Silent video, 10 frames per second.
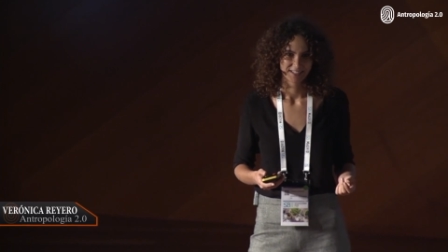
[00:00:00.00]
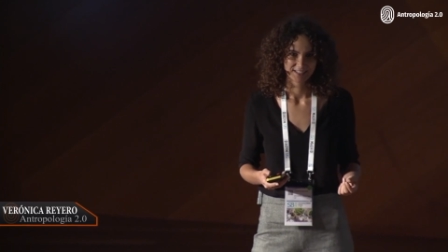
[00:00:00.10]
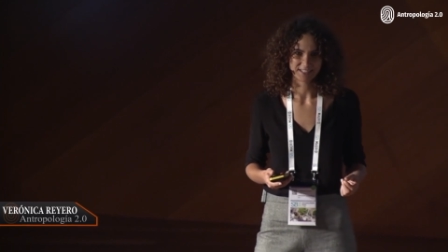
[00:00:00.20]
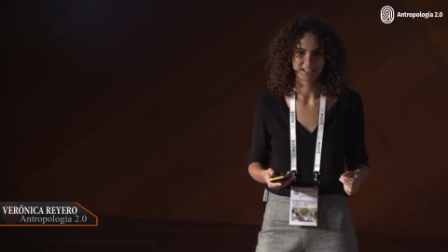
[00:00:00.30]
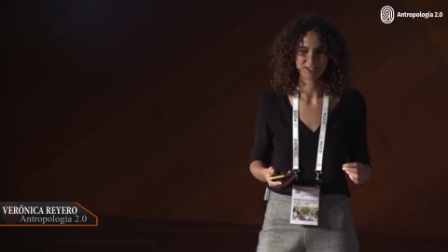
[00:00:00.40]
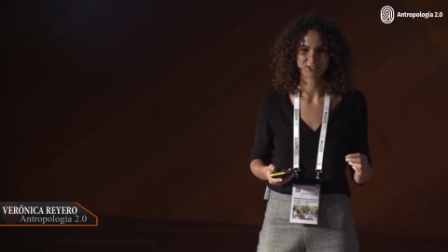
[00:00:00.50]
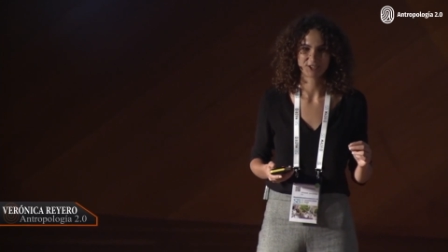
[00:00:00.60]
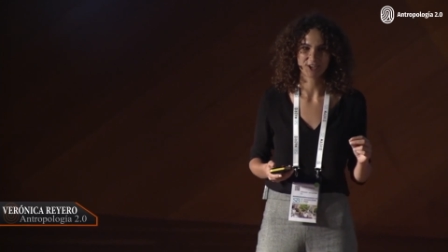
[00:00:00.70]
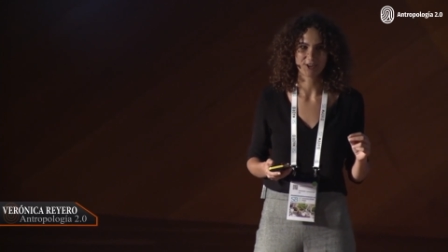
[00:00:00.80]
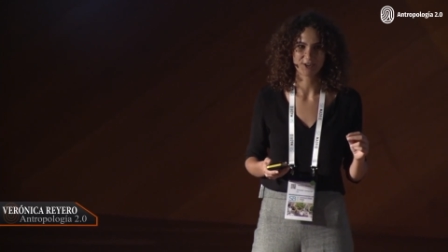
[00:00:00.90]
Teenagers
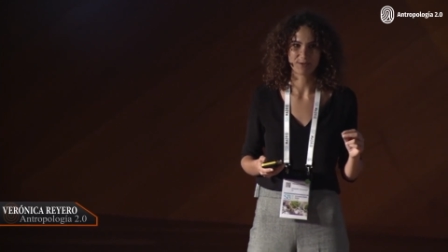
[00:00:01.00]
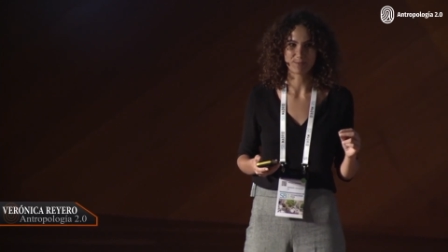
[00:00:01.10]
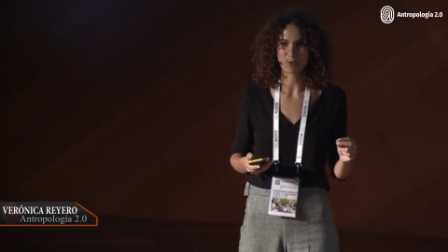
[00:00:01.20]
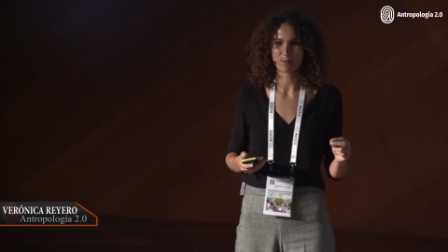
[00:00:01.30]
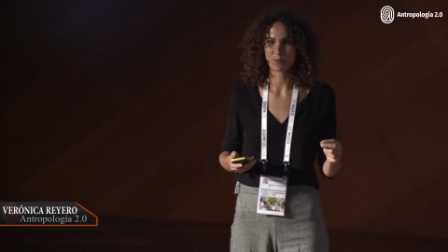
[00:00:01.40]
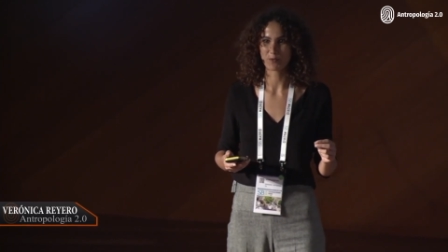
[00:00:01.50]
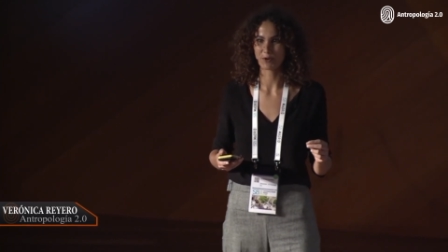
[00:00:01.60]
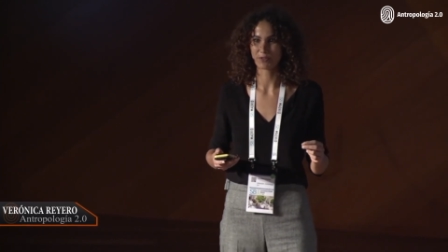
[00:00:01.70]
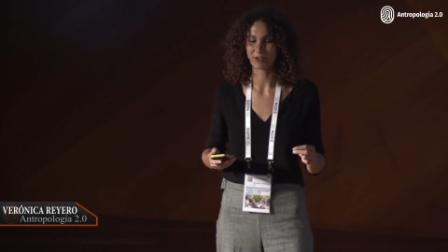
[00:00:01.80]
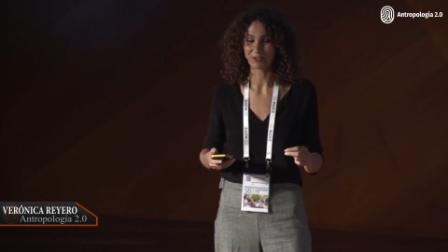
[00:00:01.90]
are in a moment where
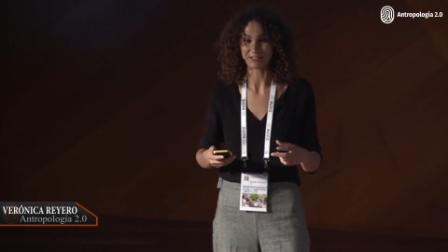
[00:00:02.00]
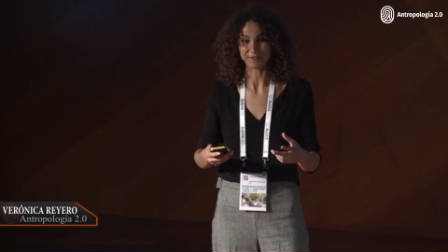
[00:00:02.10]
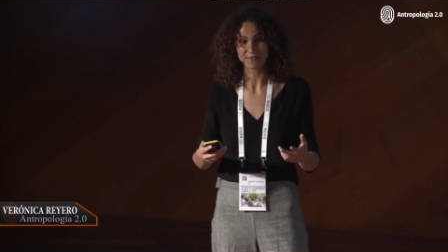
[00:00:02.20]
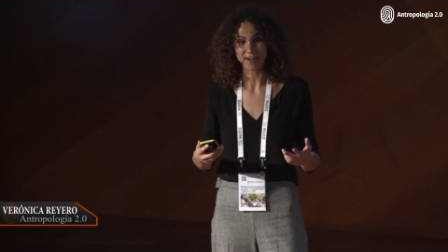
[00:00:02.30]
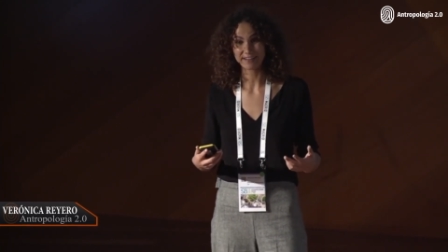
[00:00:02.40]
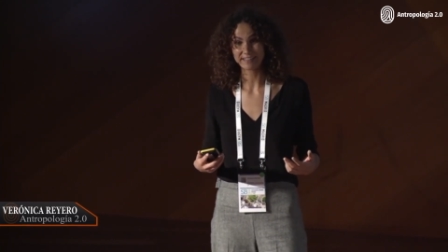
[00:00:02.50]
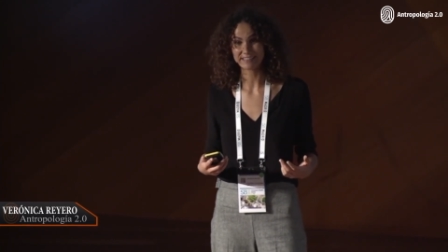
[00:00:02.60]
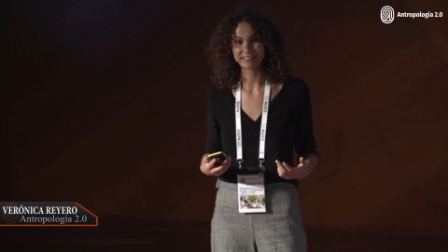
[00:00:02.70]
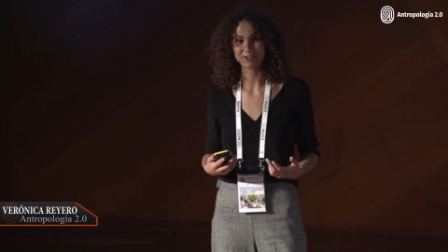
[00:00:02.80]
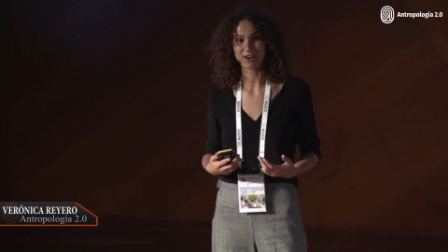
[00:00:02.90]
they are
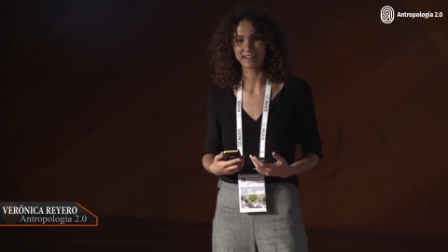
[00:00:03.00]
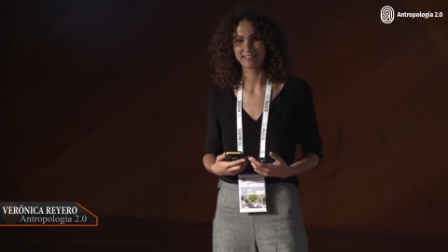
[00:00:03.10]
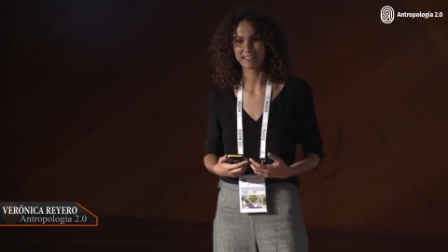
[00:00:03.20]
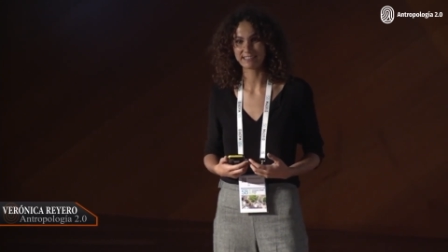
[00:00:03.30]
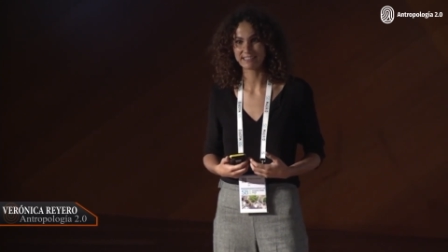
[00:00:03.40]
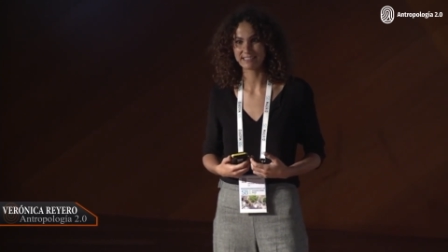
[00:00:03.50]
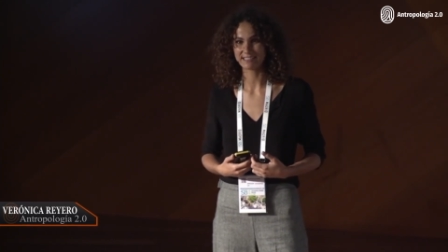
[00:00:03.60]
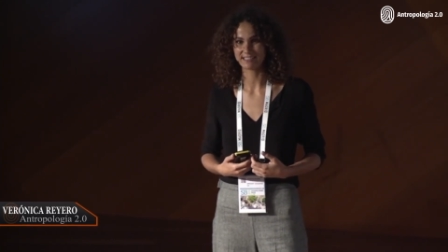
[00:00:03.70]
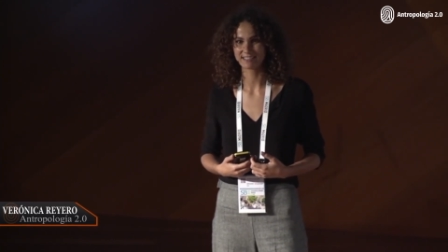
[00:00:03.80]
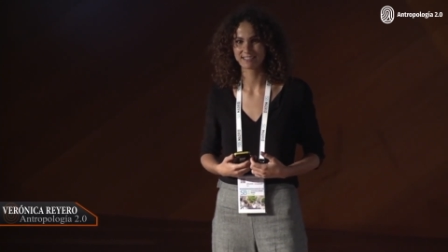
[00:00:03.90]
defining their
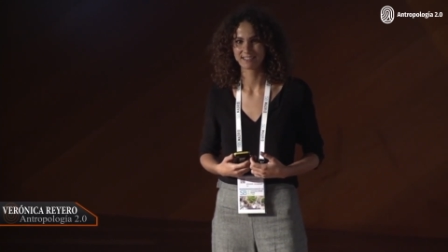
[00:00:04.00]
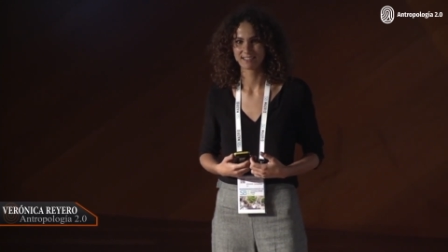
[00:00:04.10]
identities.